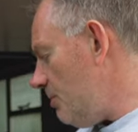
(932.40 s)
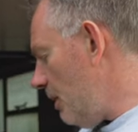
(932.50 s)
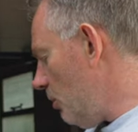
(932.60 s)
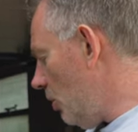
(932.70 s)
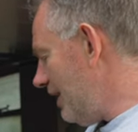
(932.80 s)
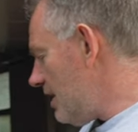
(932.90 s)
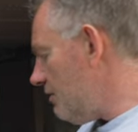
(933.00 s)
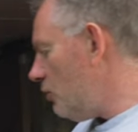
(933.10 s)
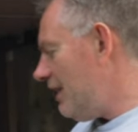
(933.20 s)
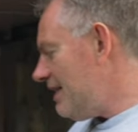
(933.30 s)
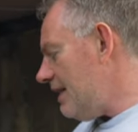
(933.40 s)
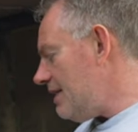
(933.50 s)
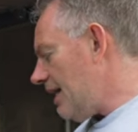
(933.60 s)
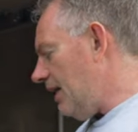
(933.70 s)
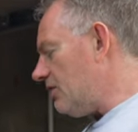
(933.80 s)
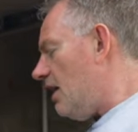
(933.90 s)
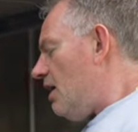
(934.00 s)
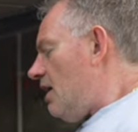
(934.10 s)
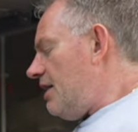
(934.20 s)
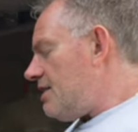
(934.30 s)
a bit more and as I've already detailed,
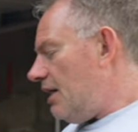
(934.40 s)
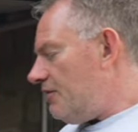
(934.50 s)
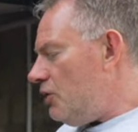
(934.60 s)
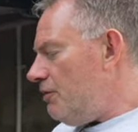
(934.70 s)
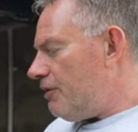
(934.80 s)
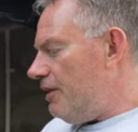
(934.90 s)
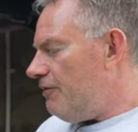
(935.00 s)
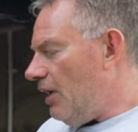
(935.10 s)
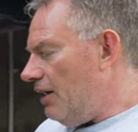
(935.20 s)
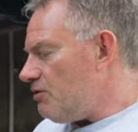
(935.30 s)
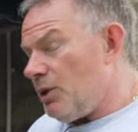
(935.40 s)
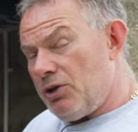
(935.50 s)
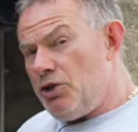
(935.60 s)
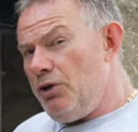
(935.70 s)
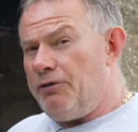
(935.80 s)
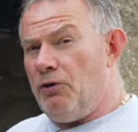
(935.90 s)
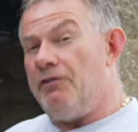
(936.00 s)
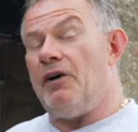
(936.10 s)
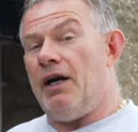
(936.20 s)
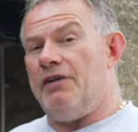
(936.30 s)
instead of 235s we've got
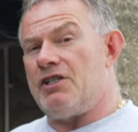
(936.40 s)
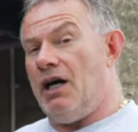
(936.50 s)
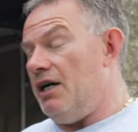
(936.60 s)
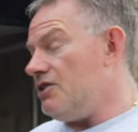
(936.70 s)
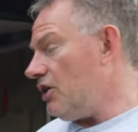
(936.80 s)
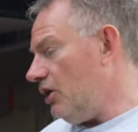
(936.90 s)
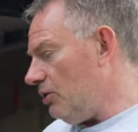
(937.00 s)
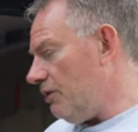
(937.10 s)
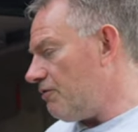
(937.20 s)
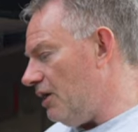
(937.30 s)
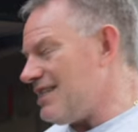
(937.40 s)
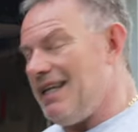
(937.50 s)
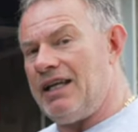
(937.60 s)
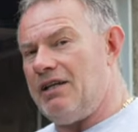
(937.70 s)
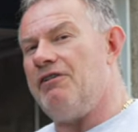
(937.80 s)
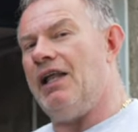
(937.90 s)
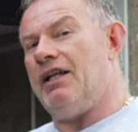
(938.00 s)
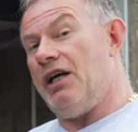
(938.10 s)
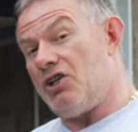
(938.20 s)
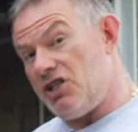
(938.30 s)
245 tyres going on the front so they're going to fill out
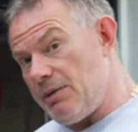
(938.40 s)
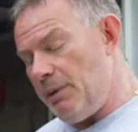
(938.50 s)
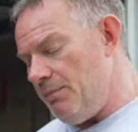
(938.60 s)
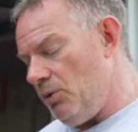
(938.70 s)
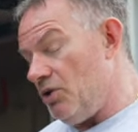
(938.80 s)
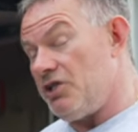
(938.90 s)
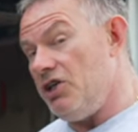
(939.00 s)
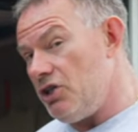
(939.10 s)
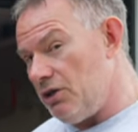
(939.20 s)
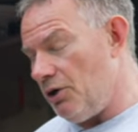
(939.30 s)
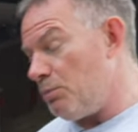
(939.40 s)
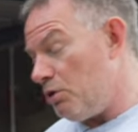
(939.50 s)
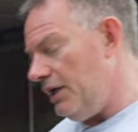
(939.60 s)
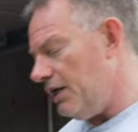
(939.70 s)
the arches a bit more so it should look pretty